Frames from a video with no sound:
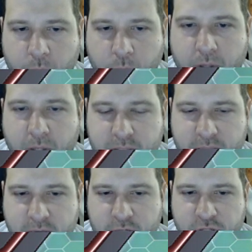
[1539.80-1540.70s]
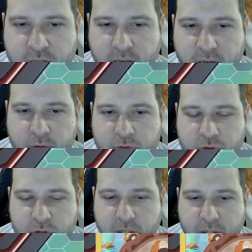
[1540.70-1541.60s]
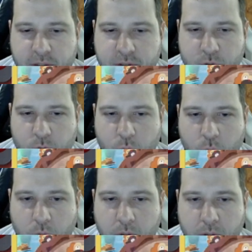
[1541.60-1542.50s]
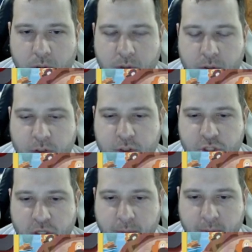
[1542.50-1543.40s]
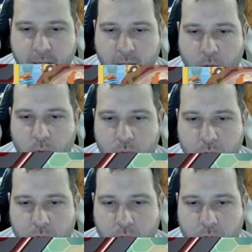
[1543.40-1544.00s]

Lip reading: We can attach that and retreat into the Chien-Pao.